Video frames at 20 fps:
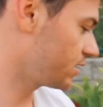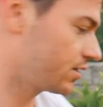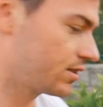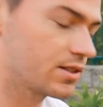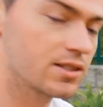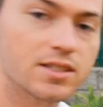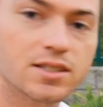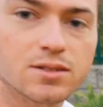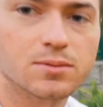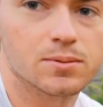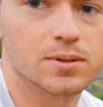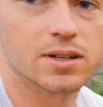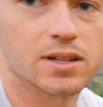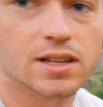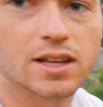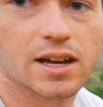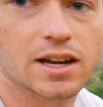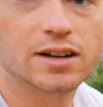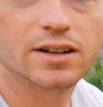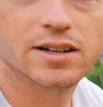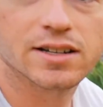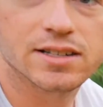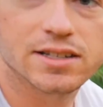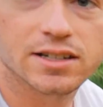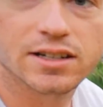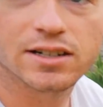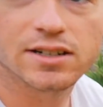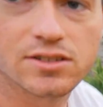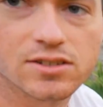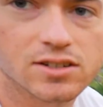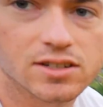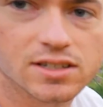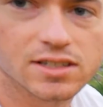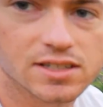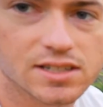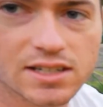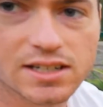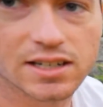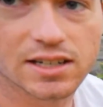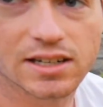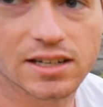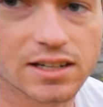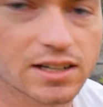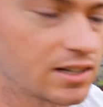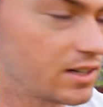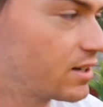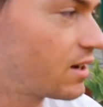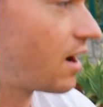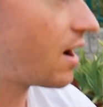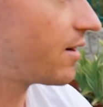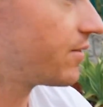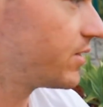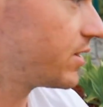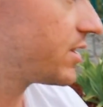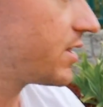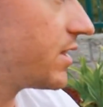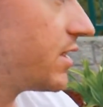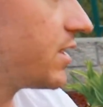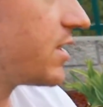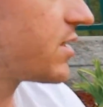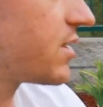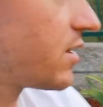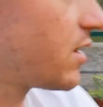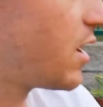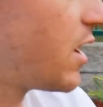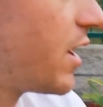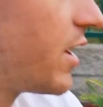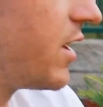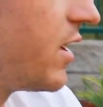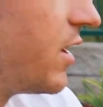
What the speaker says: This is one of the areas here. As you can see, it obviously is a lot